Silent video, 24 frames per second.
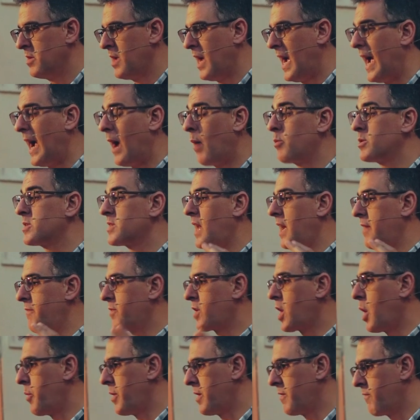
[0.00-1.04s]
how was life
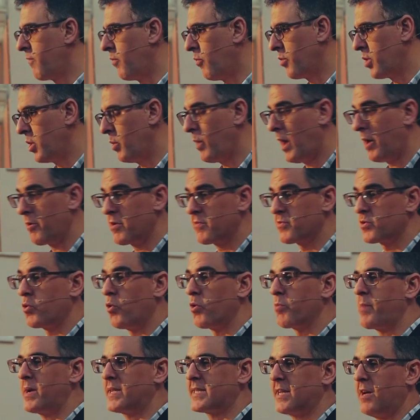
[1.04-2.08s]
going for you, I would have scored
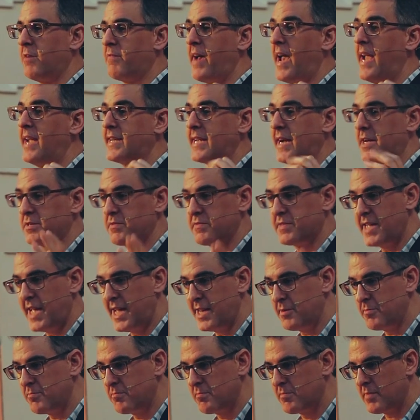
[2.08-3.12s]
myself 8 out of 10,
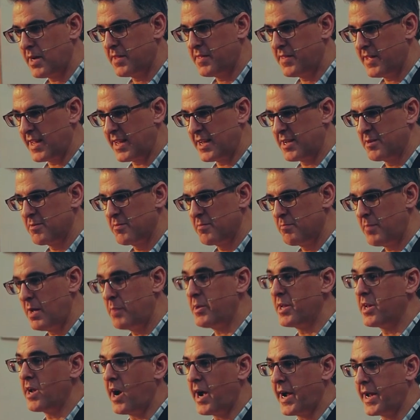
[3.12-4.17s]
I think, maybe
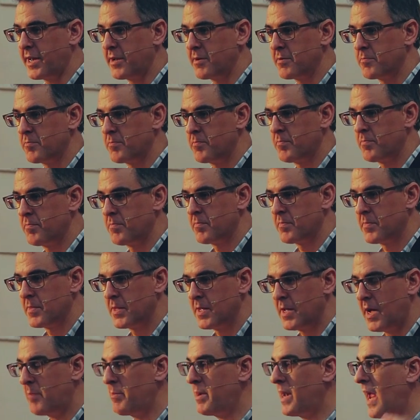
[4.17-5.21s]
9.
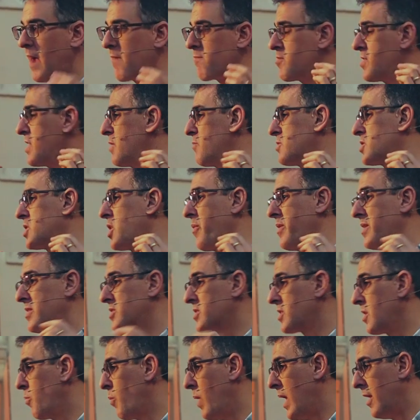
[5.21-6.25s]
I mean, everything was going
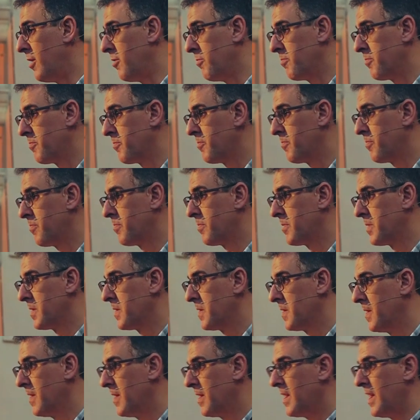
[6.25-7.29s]
so well.
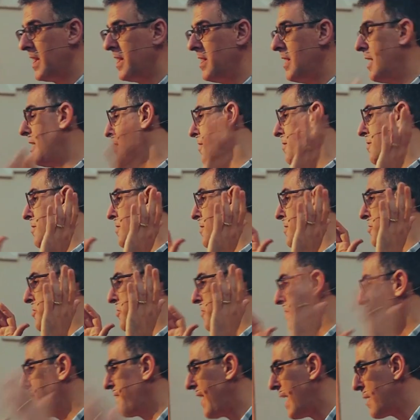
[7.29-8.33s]
Okay, good
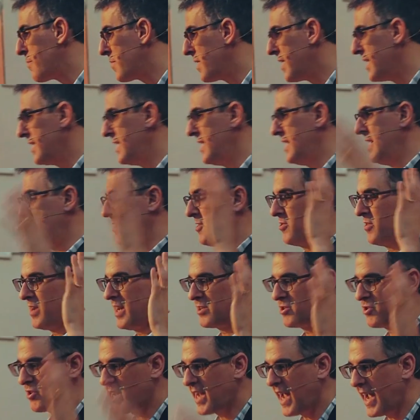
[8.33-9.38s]
family, good
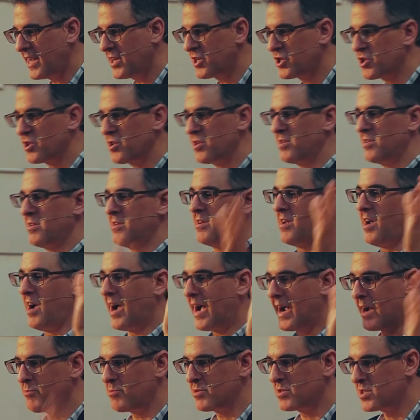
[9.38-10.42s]
education,
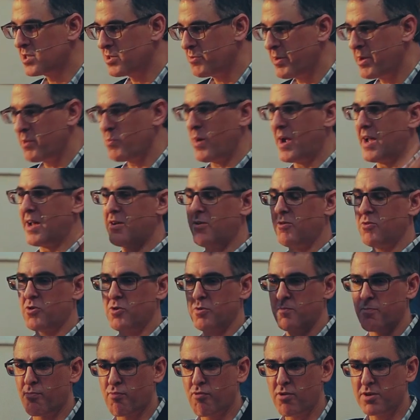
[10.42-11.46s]
I was doing well,
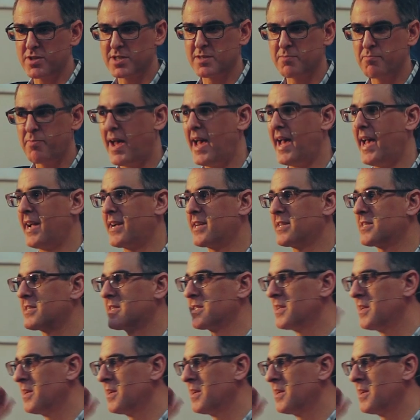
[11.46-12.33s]
good prospects,